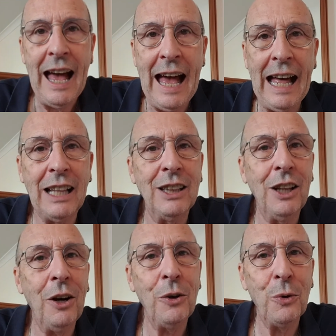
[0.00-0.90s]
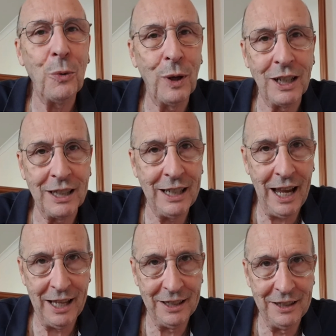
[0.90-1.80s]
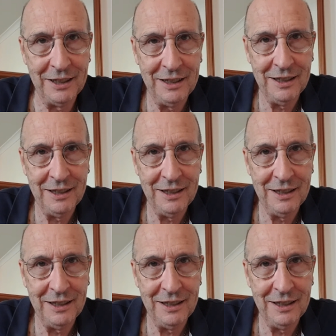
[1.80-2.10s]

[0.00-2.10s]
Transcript: Hello again.